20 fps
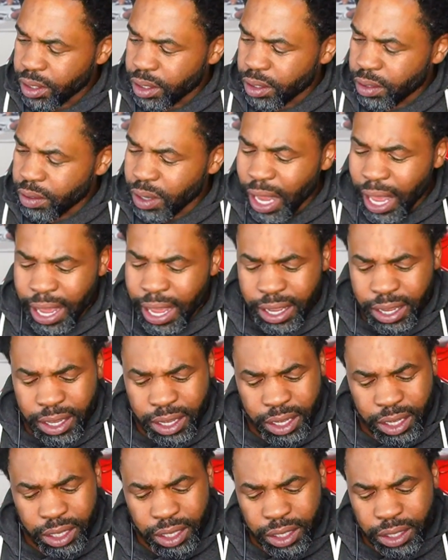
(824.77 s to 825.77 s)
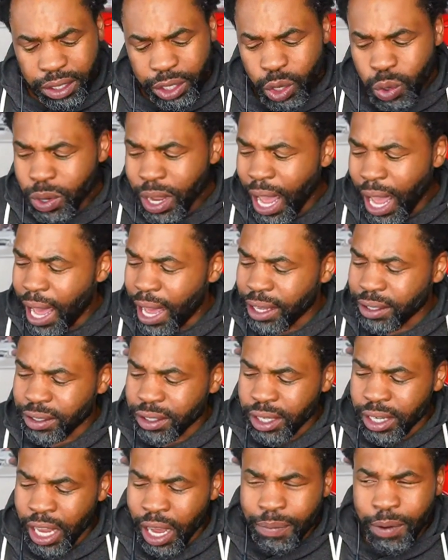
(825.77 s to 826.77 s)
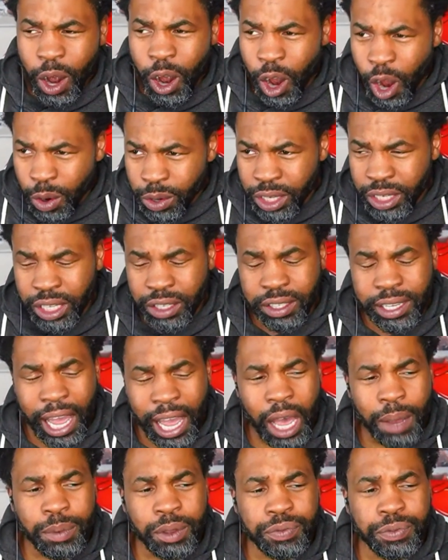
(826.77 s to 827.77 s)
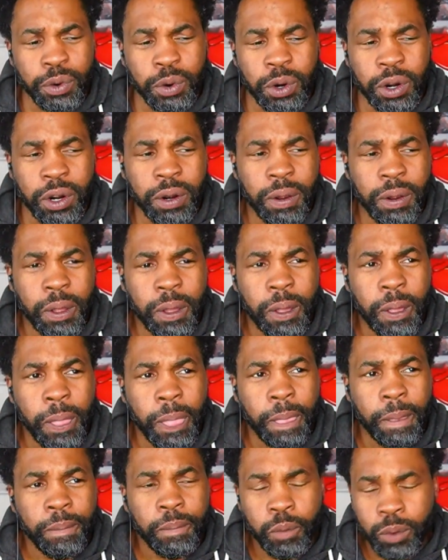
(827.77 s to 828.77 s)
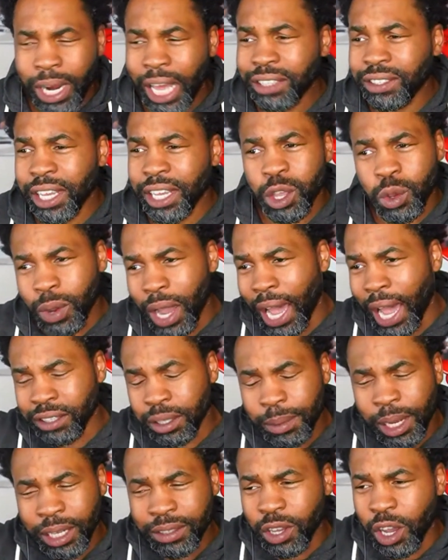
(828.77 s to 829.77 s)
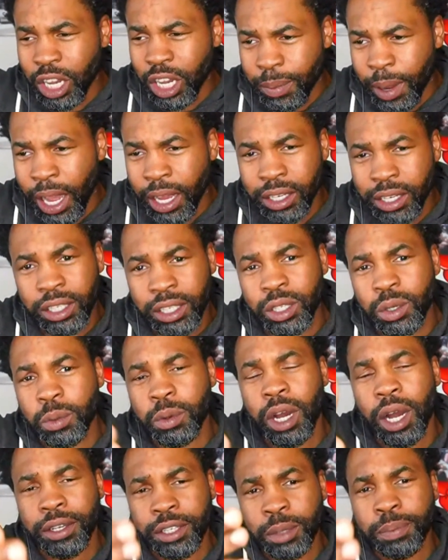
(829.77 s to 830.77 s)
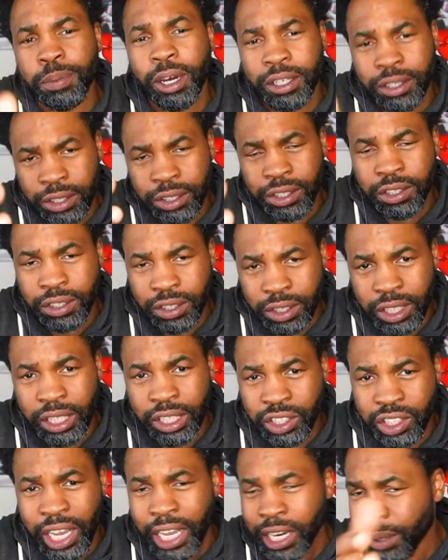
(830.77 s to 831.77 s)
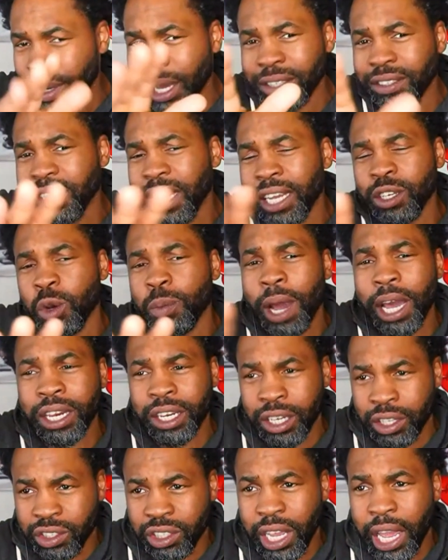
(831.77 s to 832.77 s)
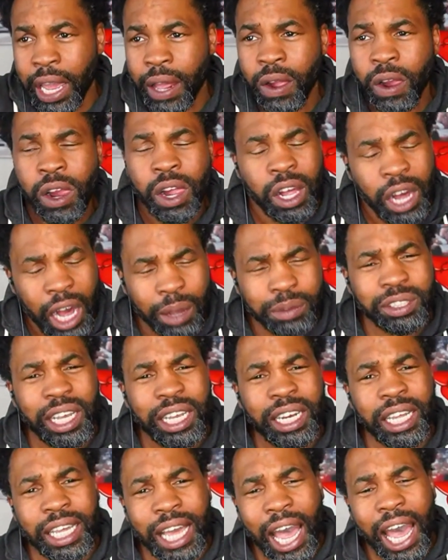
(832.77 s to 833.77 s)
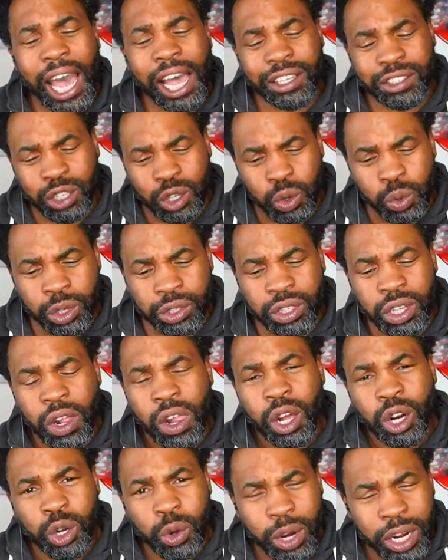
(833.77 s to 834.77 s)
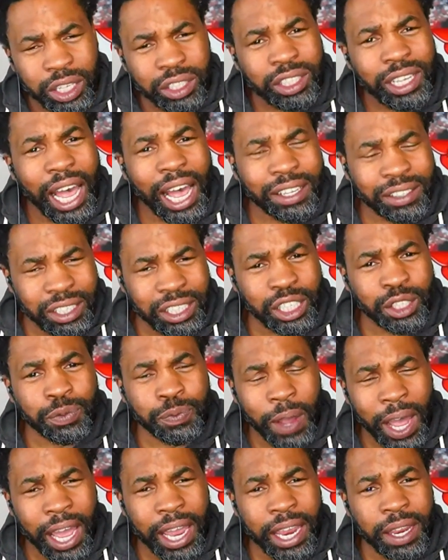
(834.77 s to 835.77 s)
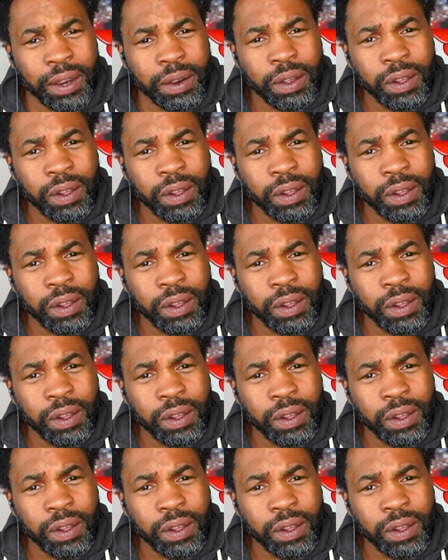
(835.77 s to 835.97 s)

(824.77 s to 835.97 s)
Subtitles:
Like, you guys never heard of this guy before. When I say you guys, I'm not talking about you, your brothers and sisters in the chat. I'm not saying nobody in the chat. I'm saying the guys who was criticizing this fight.